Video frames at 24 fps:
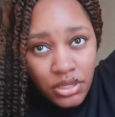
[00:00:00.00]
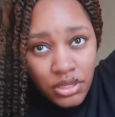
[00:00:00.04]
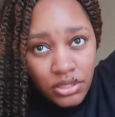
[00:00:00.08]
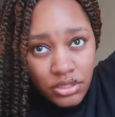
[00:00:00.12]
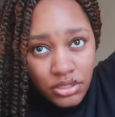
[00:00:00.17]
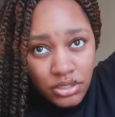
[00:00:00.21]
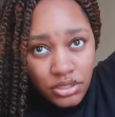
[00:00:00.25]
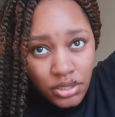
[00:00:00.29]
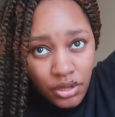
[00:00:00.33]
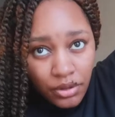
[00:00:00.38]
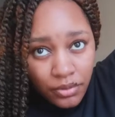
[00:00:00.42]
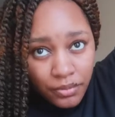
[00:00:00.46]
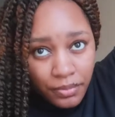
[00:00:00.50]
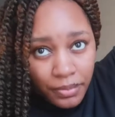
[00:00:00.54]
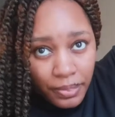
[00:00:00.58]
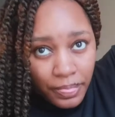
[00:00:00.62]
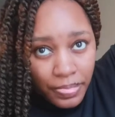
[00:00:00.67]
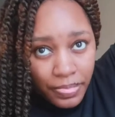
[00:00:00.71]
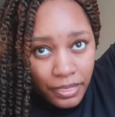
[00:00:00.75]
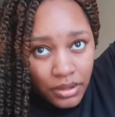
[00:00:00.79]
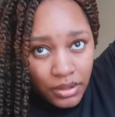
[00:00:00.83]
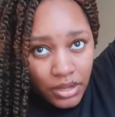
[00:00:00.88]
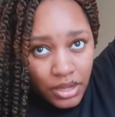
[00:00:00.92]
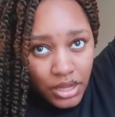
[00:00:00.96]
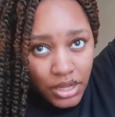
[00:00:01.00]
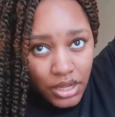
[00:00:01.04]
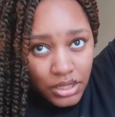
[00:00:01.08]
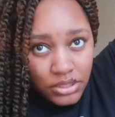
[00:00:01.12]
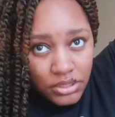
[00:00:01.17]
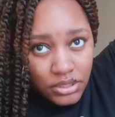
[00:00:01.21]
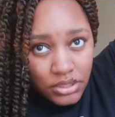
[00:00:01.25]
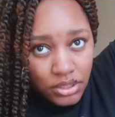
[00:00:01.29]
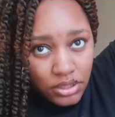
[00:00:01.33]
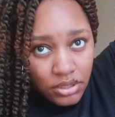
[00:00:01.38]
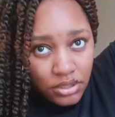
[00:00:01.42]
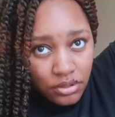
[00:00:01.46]
So I
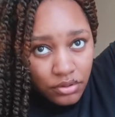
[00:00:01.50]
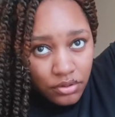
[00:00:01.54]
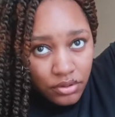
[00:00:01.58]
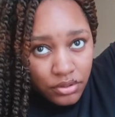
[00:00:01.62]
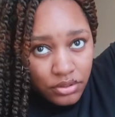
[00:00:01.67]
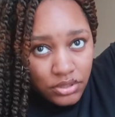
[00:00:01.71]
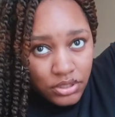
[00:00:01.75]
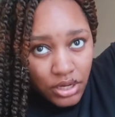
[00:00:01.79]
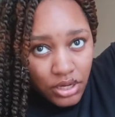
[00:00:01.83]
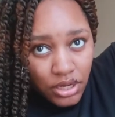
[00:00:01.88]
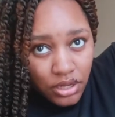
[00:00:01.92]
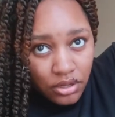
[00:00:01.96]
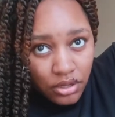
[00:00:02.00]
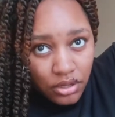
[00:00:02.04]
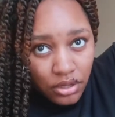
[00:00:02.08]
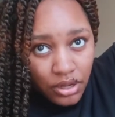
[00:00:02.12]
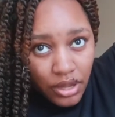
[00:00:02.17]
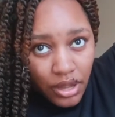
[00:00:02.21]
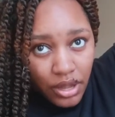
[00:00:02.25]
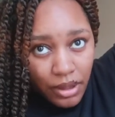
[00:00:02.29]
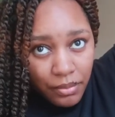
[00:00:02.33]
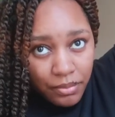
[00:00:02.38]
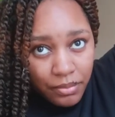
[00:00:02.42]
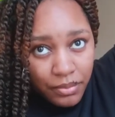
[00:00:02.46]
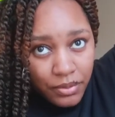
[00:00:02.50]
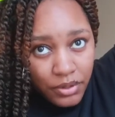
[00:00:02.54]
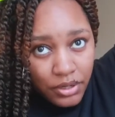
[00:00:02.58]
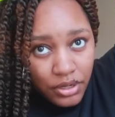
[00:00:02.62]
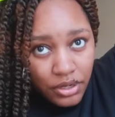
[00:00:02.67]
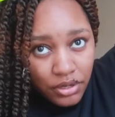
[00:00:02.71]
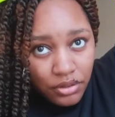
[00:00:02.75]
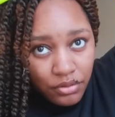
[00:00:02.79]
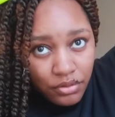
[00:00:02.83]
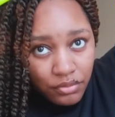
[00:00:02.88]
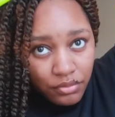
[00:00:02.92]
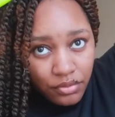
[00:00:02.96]
took the crochet hook, I put
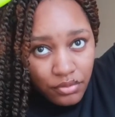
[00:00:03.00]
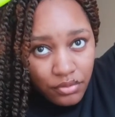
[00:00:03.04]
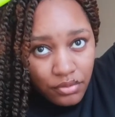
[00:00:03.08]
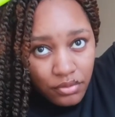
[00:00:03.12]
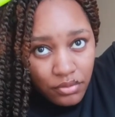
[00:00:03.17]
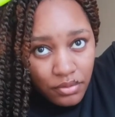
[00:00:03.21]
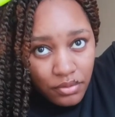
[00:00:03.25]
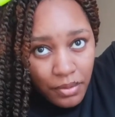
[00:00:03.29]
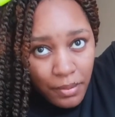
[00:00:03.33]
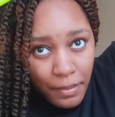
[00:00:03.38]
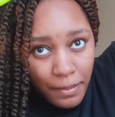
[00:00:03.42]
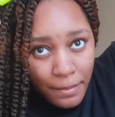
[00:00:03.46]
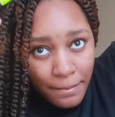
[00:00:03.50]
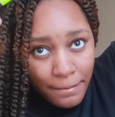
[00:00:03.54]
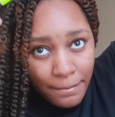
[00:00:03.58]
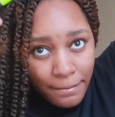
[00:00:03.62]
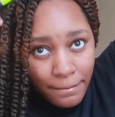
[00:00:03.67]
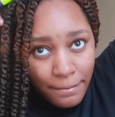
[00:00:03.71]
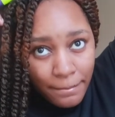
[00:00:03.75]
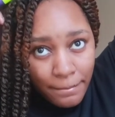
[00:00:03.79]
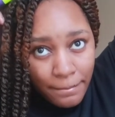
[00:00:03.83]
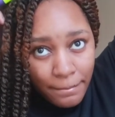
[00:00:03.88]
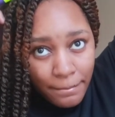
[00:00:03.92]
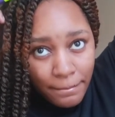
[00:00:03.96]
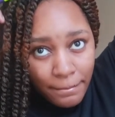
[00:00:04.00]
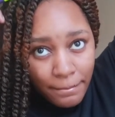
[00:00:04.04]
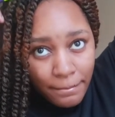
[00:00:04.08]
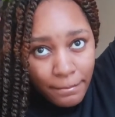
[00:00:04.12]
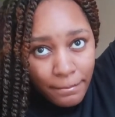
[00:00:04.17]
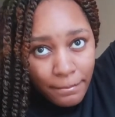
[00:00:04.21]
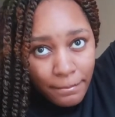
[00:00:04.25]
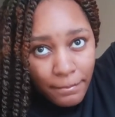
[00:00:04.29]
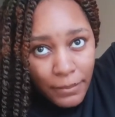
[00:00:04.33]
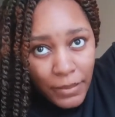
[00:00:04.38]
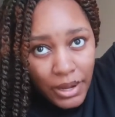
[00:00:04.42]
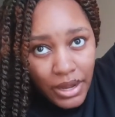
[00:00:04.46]
it through
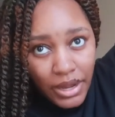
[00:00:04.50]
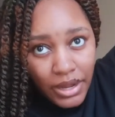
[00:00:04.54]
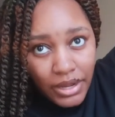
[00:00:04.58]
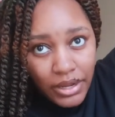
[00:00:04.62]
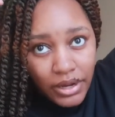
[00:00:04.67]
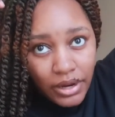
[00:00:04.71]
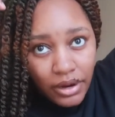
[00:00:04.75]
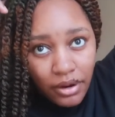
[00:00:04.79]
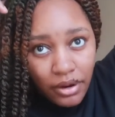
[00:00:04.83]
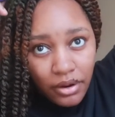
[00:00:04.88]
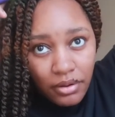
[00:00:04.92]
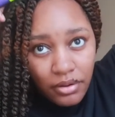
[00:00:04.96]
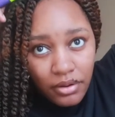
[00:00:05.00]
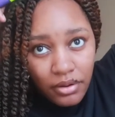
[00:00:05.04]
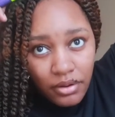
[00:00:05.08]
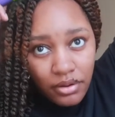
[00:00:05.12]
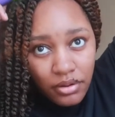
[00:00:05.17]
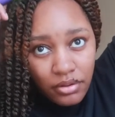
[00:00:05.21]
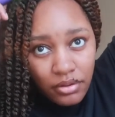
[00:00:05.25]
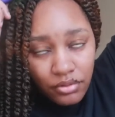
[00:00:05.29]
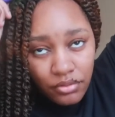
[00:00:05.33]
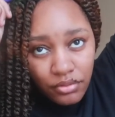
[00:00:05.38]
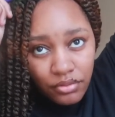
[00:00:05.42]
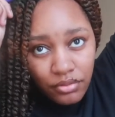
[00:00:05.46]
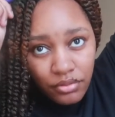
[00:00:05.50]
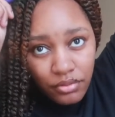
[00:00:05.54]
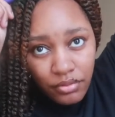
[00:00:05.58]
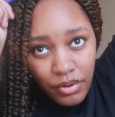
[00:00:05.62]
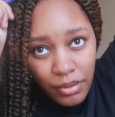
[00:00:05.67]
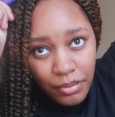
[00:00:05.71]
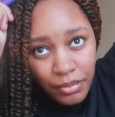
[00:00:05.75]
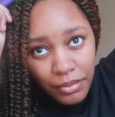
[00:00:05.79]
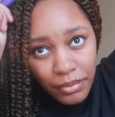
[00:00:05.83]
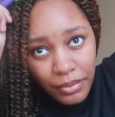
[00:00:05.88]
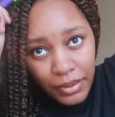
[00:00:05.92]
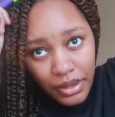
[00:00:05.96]
my hair, through the
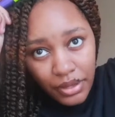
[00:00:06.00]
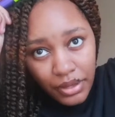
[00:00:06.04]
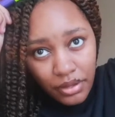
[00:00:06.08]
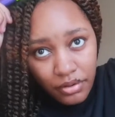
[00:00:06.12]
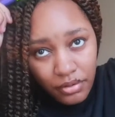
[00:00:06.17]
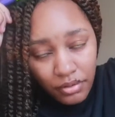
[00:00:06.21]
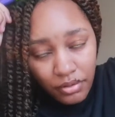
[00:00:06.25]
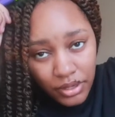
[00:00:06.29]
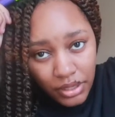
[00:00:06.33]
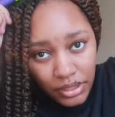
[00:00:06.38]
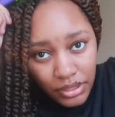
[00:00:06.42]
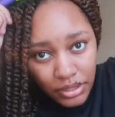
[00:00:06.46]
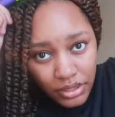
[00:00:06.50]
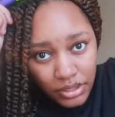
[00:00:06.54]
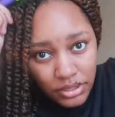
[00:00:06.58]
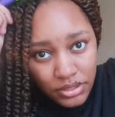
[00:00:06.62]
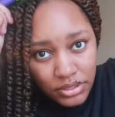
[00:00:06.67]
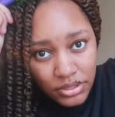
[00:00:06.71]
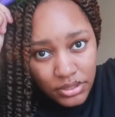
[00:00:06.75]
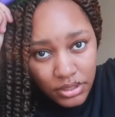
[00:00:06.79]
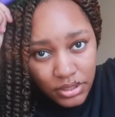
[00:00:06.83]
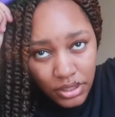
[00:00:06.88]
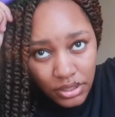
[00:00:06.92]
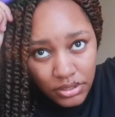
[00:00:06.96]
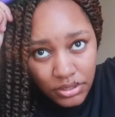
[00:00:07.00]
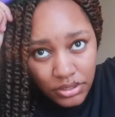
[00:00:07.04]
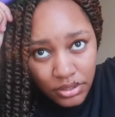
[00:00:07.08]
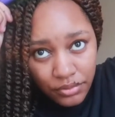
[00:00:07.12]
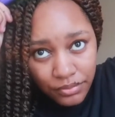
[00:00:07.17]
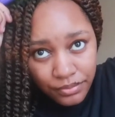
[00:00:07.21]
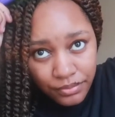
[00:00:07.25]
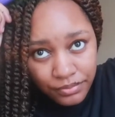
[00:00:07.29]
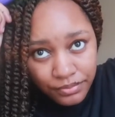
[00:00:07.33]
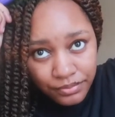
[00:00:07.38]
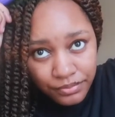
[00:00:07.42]
rubber band, like this, like so.